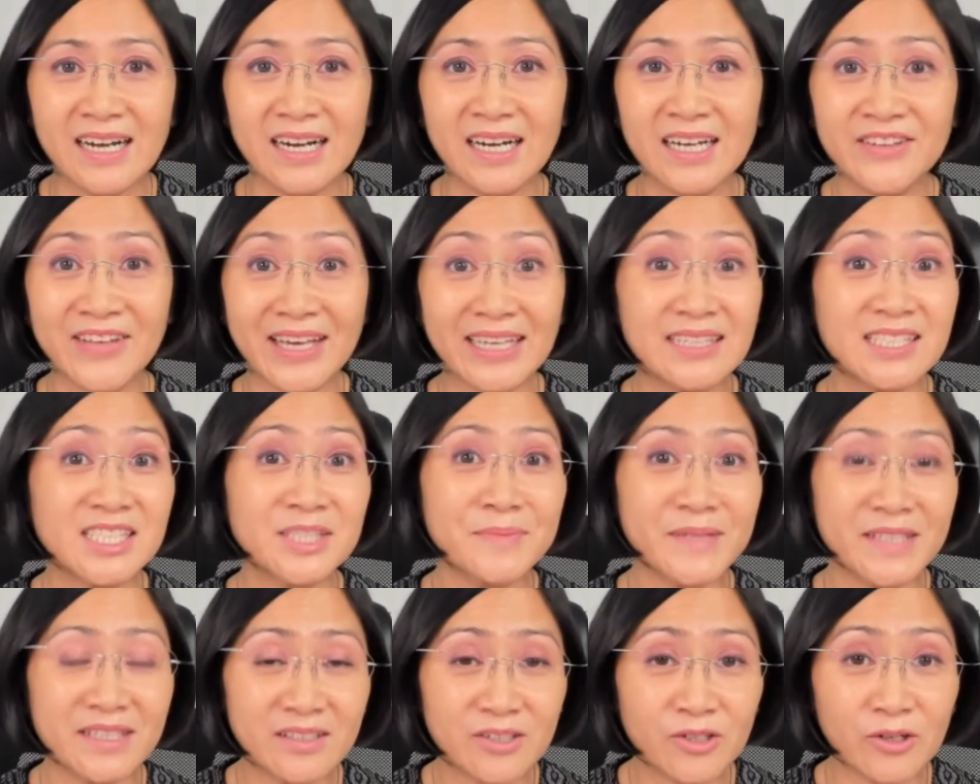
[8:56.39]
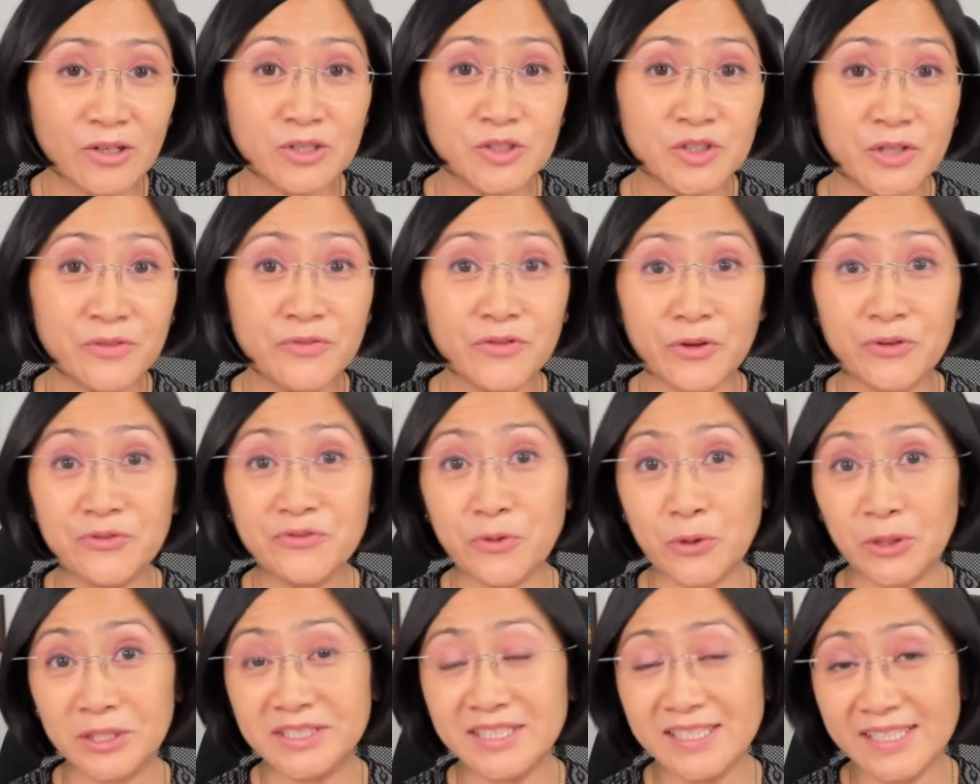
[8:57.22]
uh, that has been in the country for
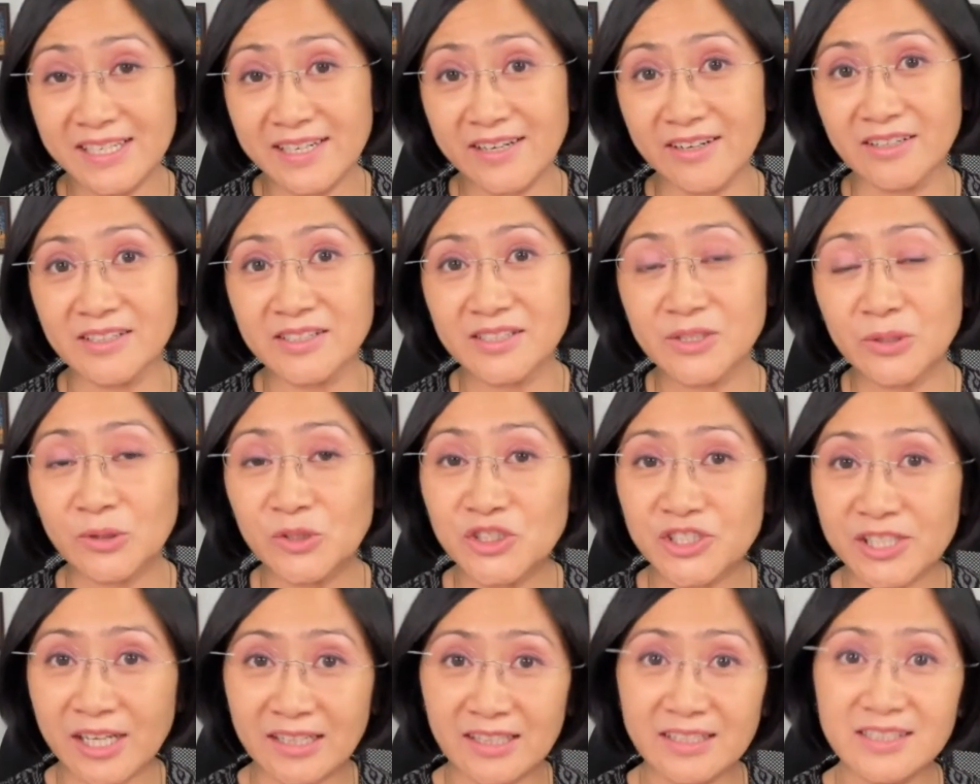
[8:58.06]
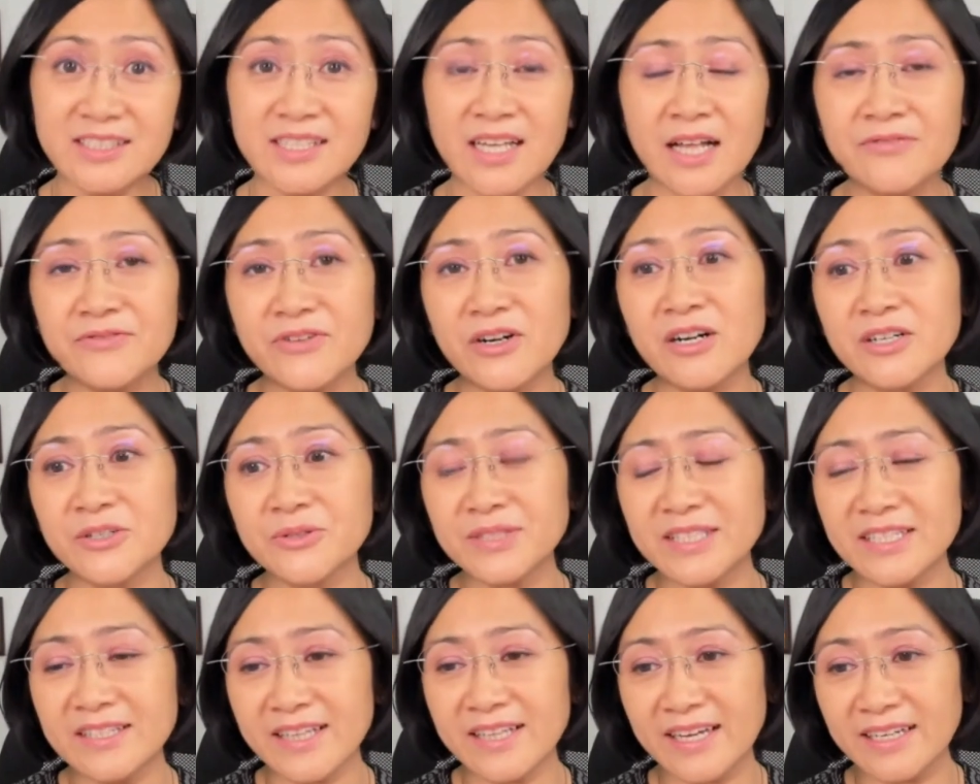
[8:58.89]
40 years. So Shell itself,
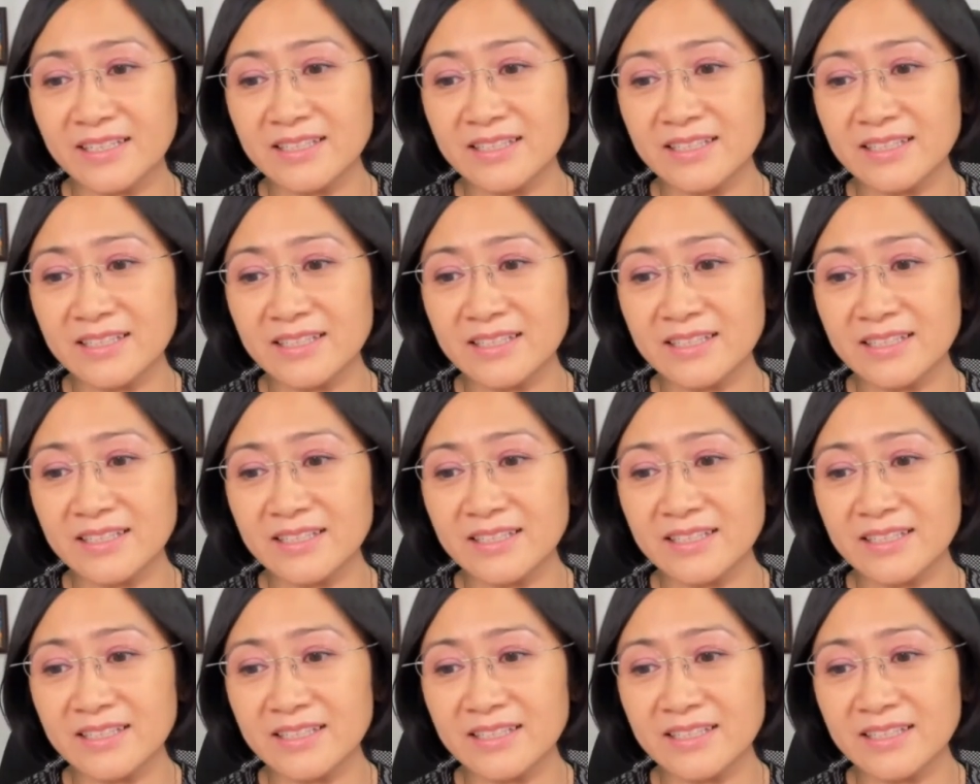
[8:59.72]
108,